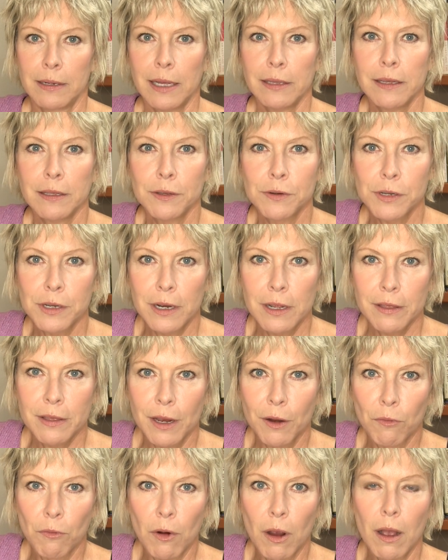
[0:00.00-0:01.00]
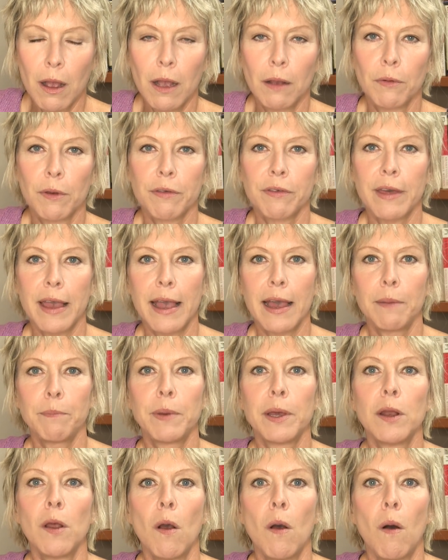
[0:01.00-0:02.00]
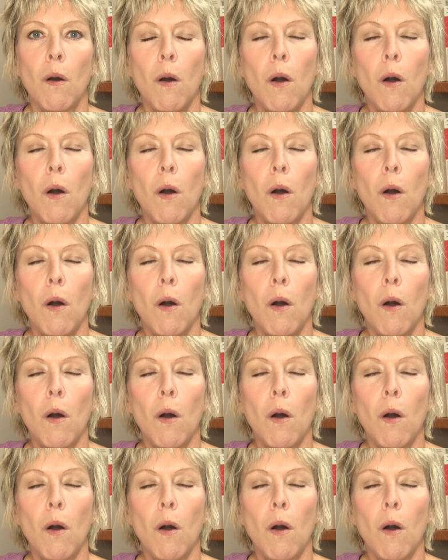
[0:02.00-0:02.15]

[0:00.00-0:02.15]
not that there's anything wrong with that, but